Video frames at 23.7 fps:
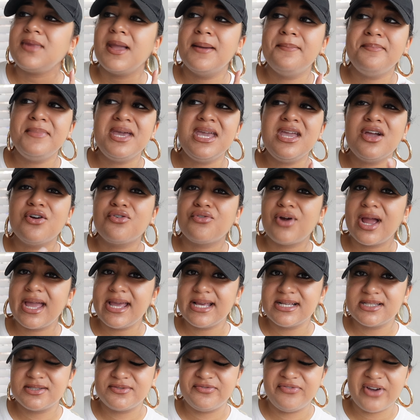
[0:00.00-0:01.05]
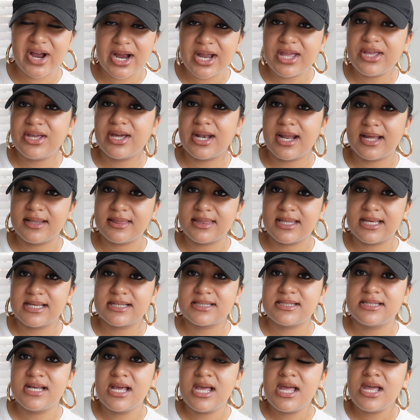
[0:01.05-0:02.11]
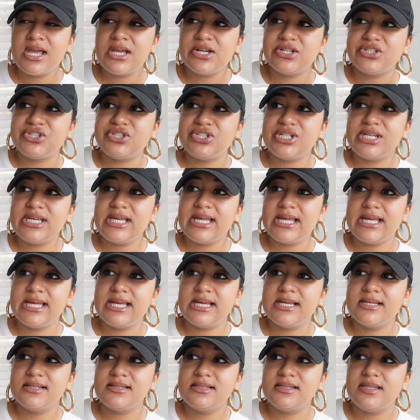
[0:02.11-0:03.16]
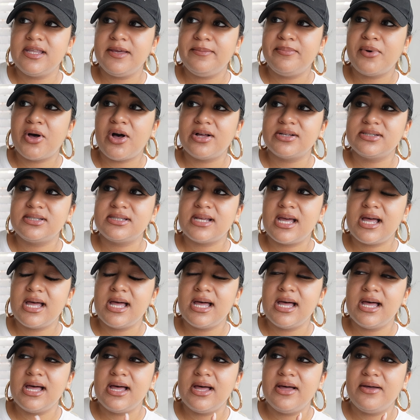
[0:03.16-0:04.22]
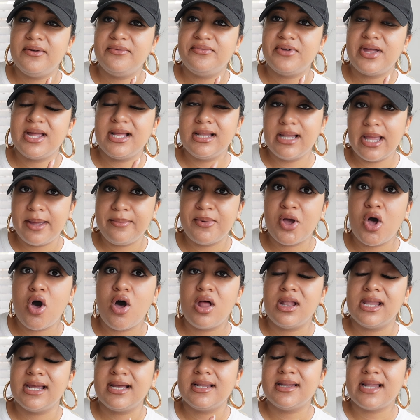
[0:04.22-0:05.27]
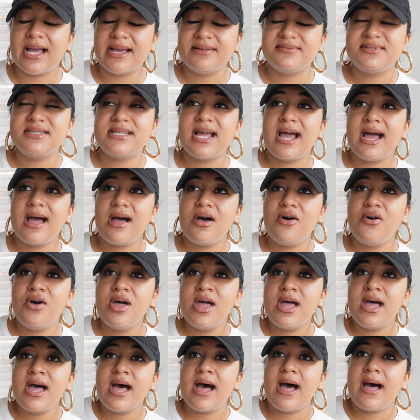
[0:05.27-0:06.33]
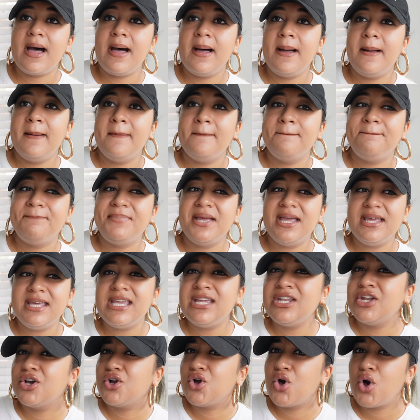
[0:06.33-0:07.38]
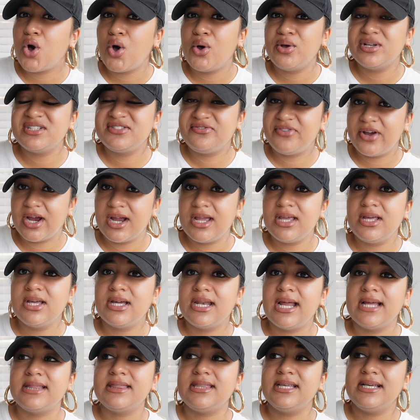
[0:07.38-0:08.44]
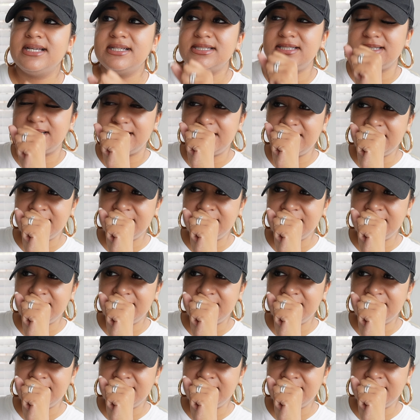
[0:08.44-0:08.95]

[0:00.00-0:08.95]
Mia Ray is very good at this. She is the boss of Glamaholic Lifestyle. Um, Pinky Nicole is very good at this.